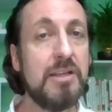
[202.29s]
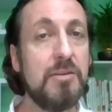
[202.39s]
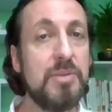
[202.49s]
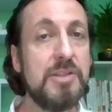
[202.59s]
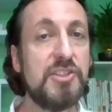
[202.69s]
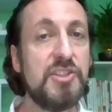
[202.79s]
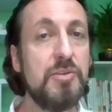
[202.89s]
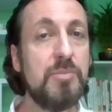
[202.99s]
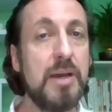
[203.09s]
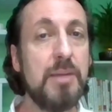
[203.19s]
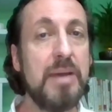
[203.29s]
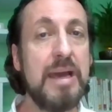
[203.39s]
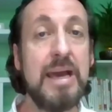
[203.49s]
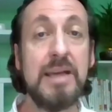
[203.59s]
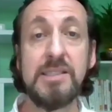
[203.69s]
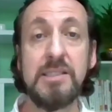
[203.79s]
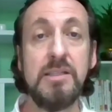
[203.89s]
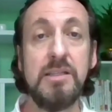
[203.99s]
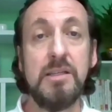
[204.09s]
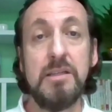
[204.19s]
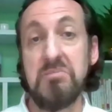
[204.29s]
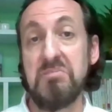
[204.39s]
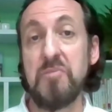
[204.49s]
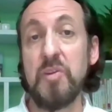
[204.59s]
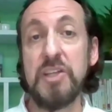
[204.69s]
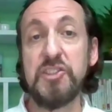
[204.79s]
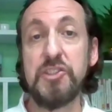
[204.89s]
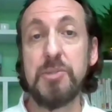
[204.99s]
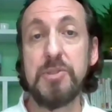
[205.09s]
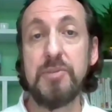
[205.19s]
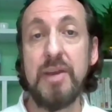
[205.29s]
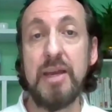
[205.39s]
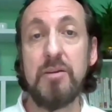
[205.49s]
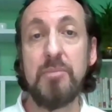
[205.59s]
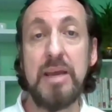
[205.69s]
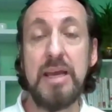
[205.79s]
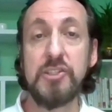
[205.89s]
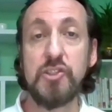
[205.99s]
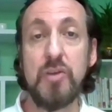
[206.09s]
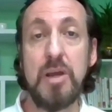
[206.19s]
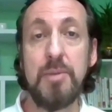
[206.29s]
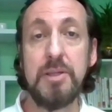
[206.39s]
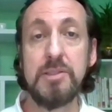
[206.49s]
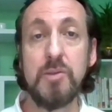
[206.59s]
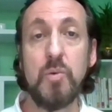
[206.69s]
It could be skewed by past relationships you've had, or past traumas,